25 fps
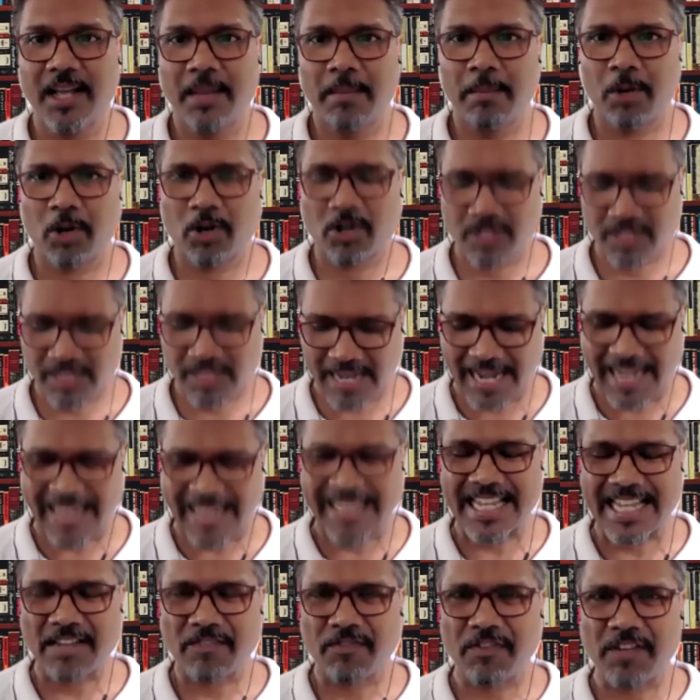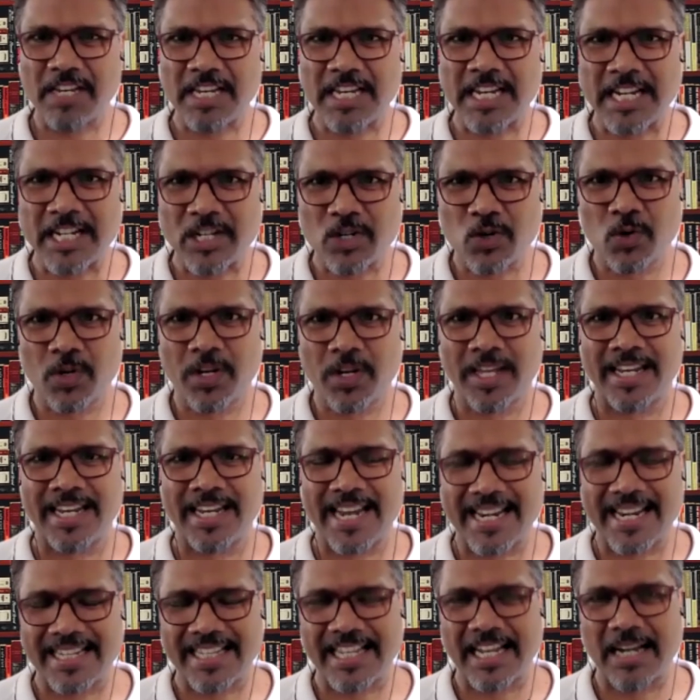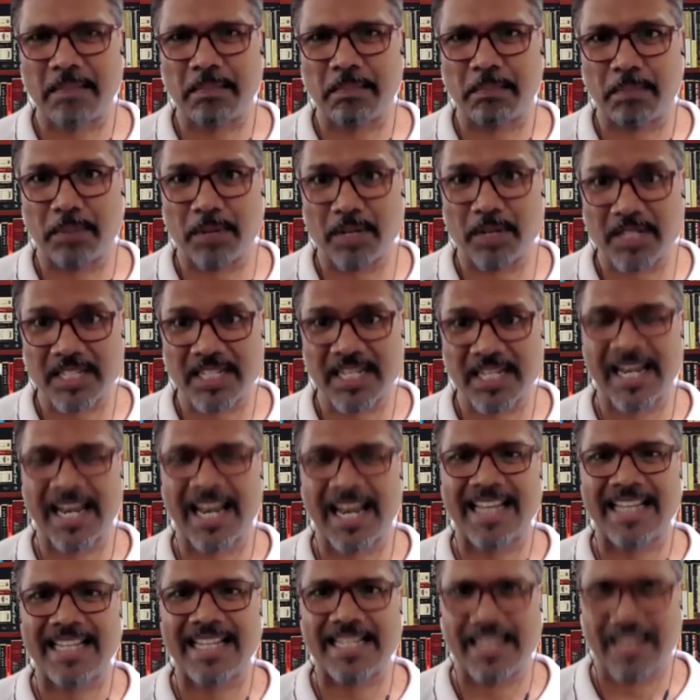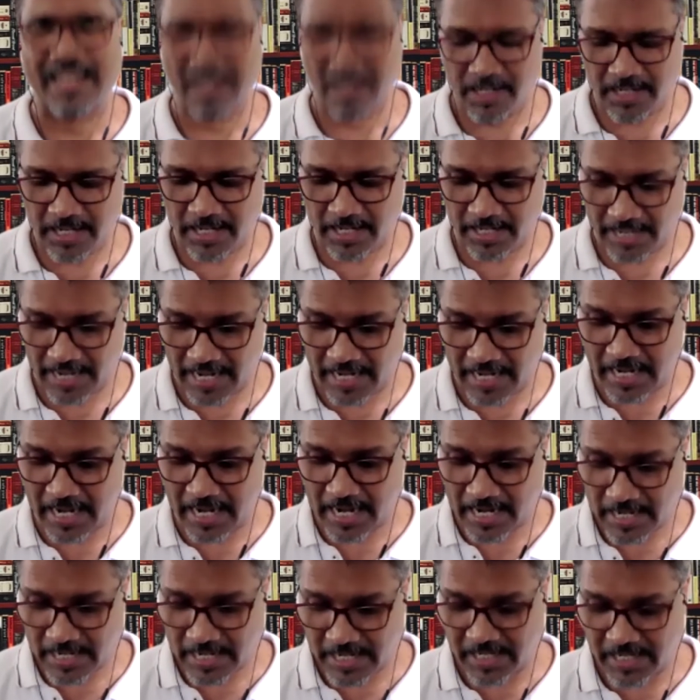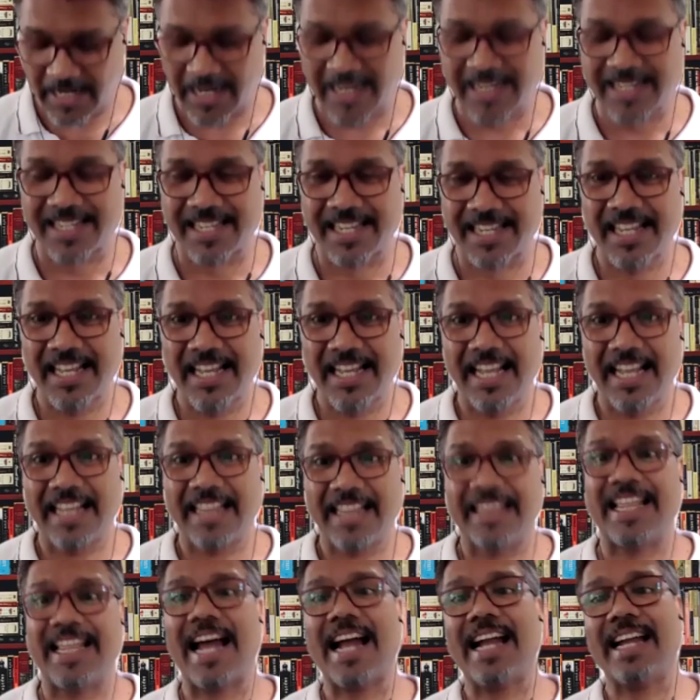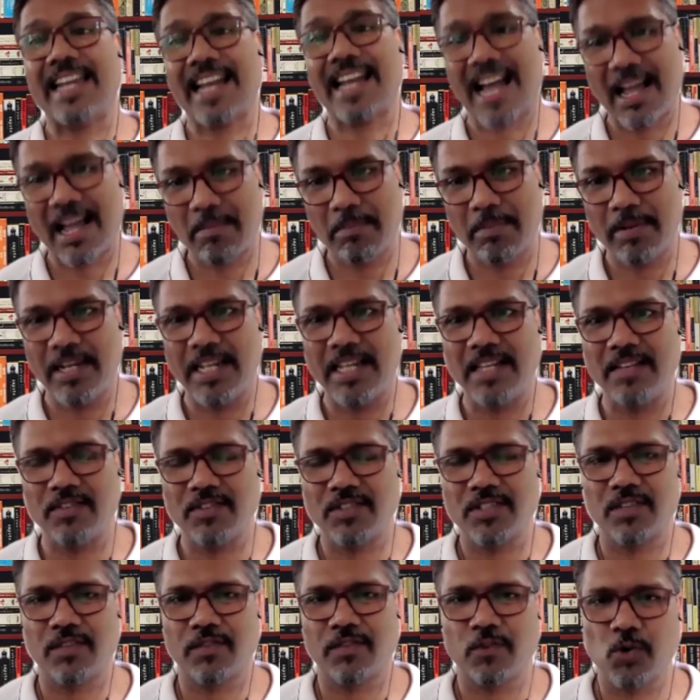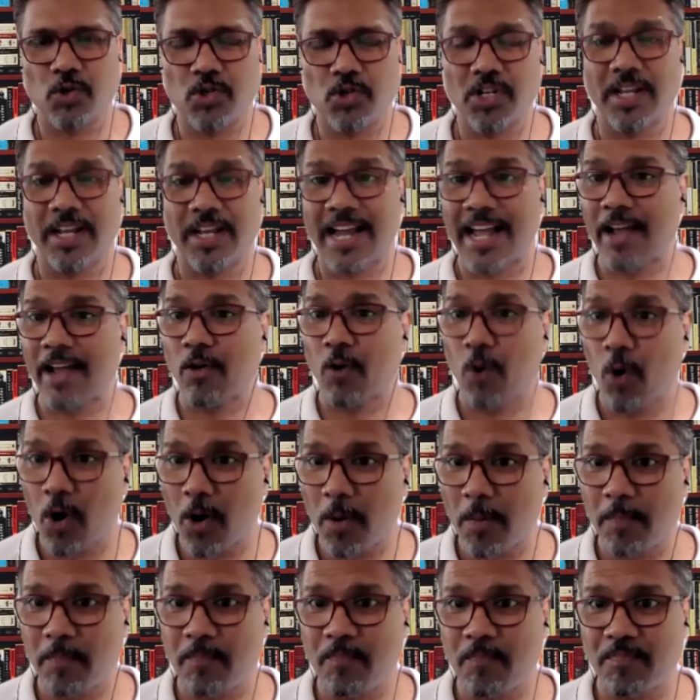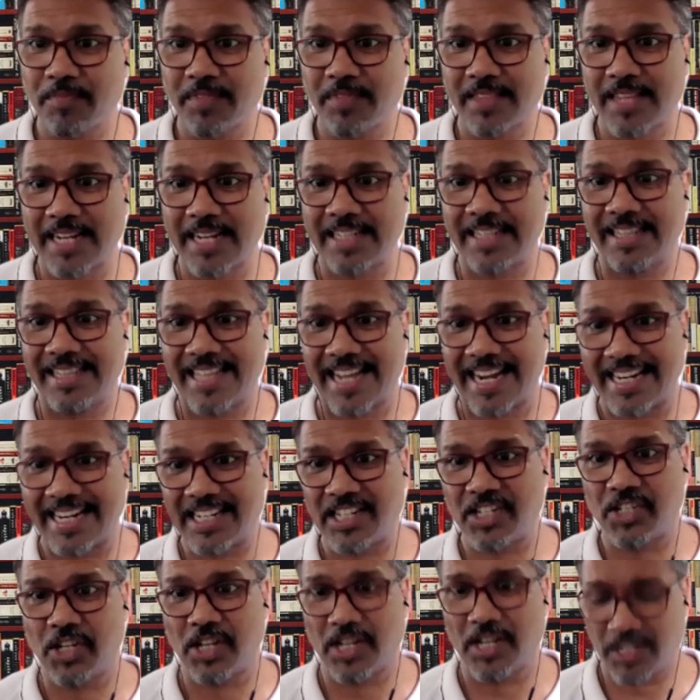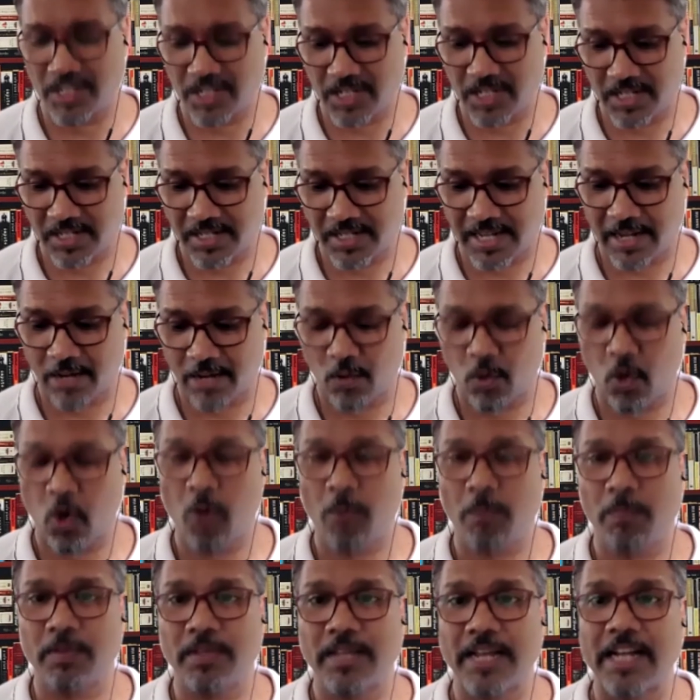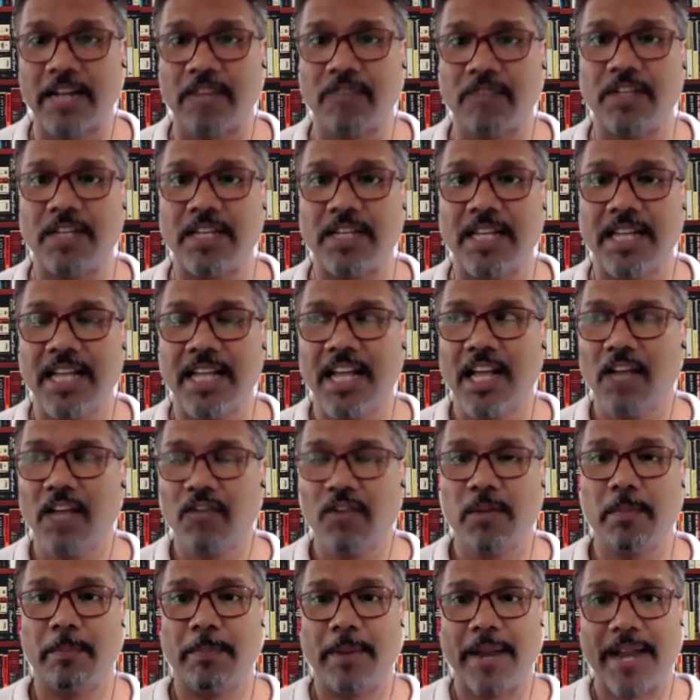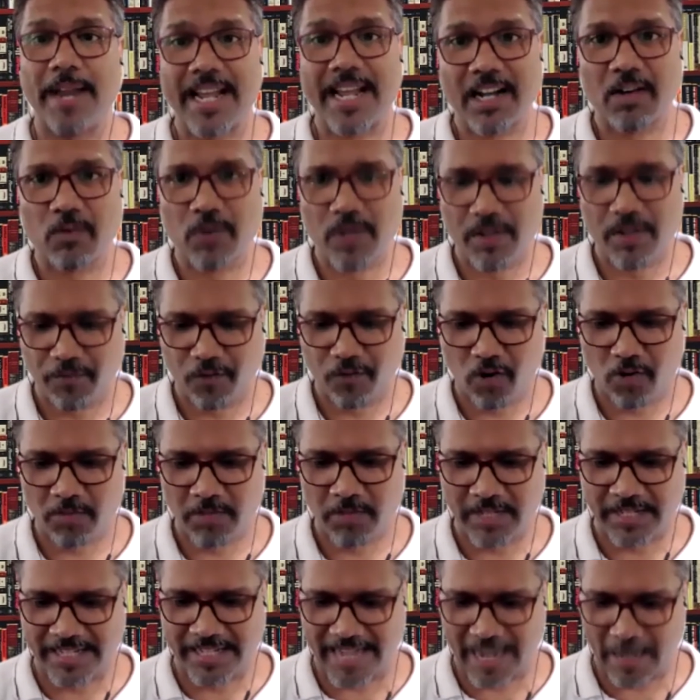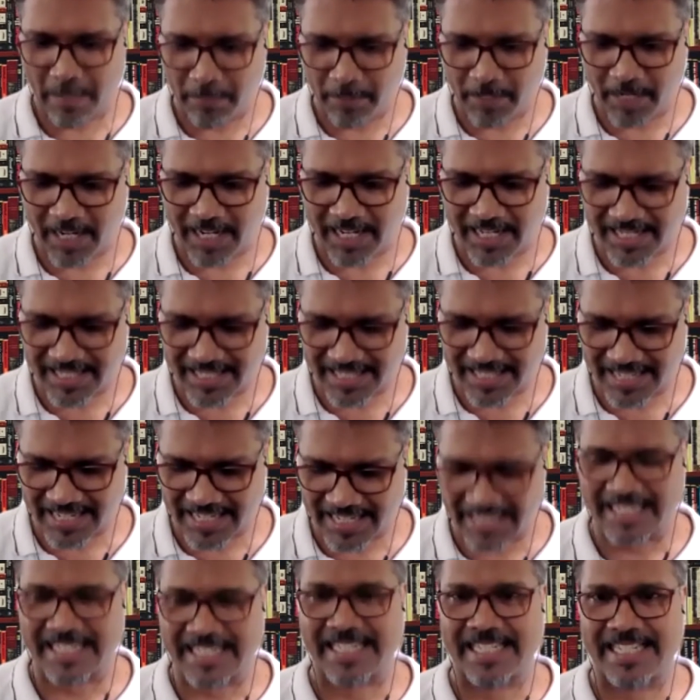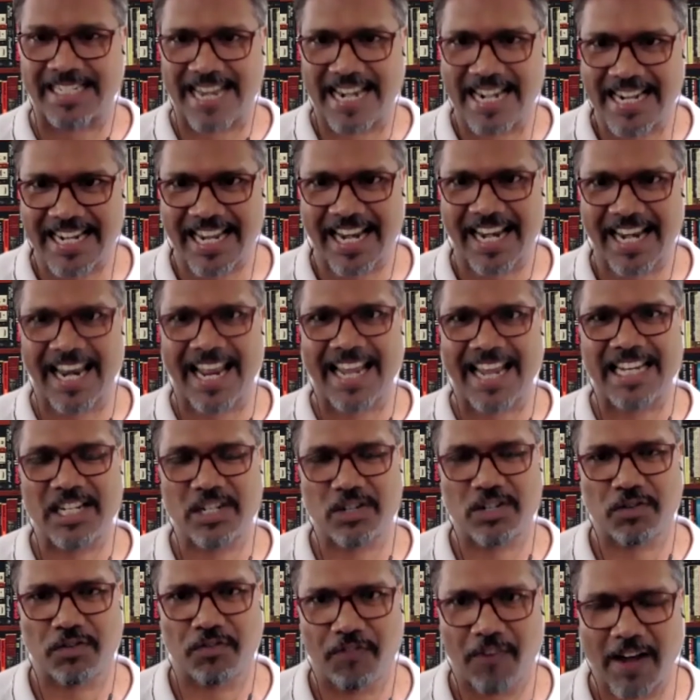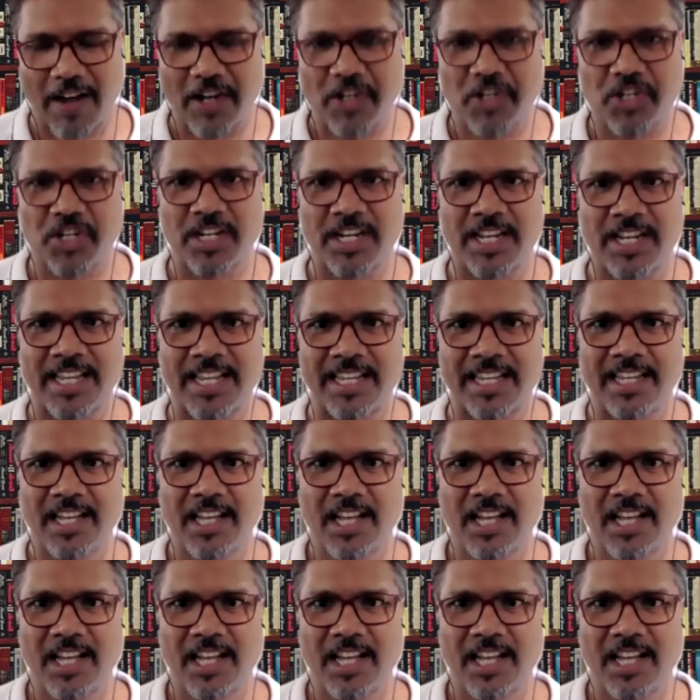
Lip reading: Because I think we need to create that personalized learning. And yes, that I believe is the future. And I hope that changes. I hope that we break away from the capitalistic centralized functioning,